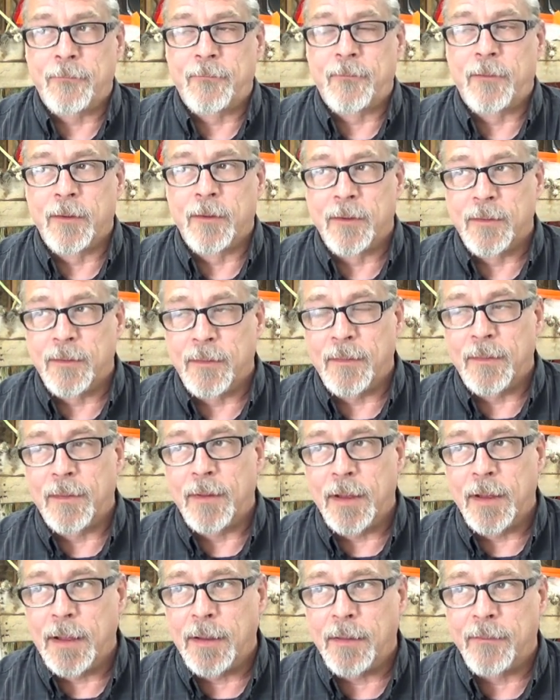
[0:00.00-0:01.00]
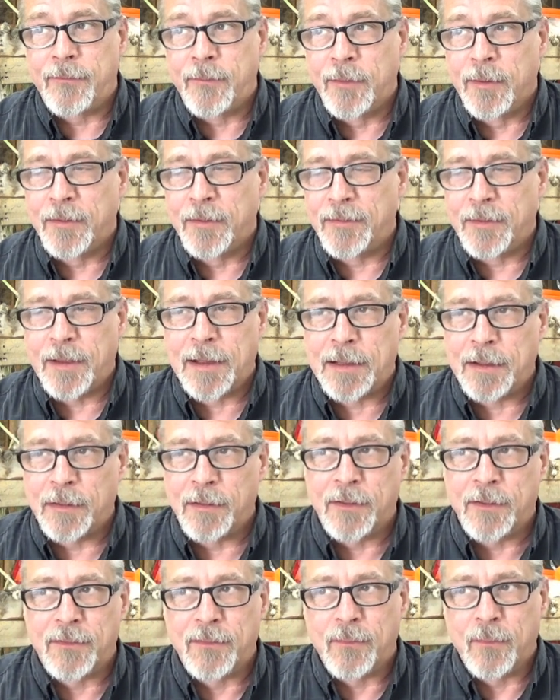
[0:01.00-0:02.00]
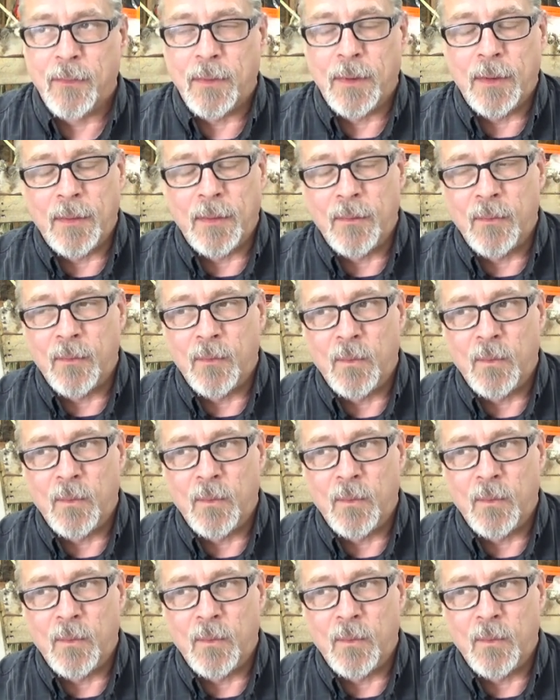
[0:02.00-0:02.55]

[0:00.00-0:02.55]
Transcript: for the for the sake of this, uh,